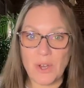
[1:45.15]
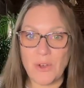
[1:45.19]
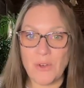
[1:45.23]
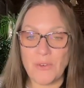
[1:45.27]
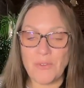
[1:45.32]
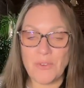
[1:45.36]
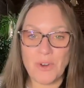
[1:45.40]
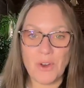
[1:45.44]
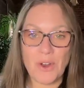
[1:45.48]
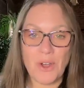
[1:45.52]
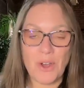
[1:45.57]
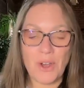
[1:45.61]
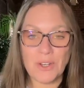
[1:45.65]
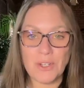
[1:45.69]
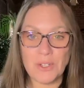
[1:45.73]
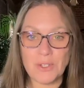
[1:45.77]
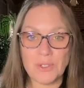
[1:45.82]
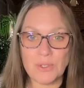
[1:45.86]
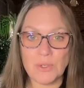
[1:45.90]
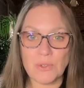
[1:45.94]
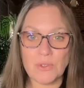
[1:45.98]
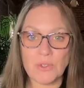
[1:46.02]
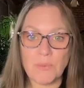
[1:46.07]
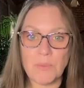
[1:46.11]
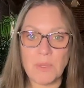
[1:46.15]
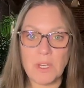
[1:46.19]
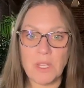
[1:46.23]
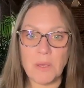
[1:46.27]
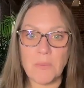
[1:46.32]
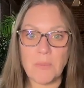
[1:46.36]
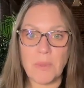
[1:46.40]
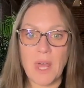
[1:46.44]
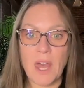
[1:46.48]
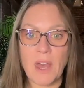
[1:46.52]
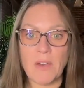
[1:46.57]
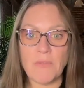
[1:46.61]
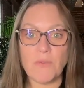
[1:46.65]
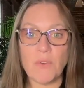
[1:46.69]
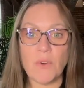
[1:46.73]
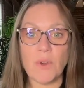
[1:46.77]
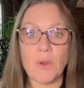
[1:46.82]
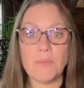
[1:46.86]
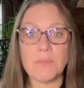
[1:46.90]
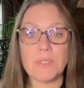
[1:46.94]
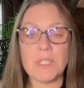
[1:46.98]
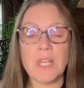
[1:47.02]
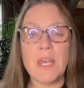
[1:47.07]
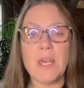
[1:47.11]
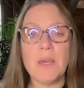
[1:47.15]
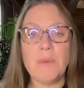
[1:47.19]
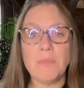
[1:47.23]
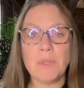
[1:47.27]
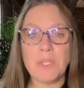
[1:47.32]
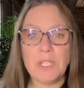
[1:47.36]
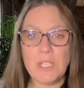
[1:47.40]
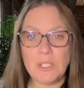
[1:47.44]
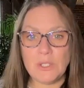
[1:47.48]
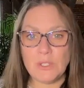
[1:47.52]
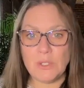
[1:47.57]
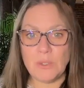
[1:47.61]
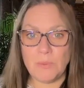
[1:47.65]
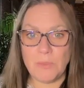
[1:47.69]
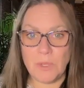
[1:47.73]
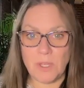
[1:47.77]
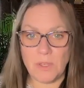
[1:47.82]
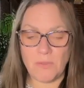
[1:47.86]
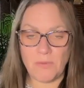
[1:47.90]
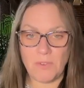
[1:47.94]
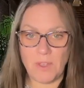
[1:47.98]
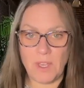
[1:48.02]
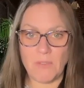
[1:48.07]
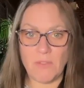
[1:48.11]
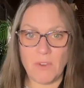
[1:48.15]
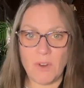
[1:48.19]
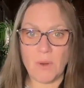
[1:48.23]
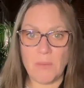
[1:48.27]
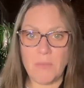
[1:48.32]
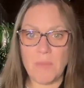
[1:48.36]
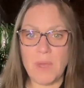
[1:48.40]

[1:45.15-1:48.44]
over on your social media platforms, please do me a favor.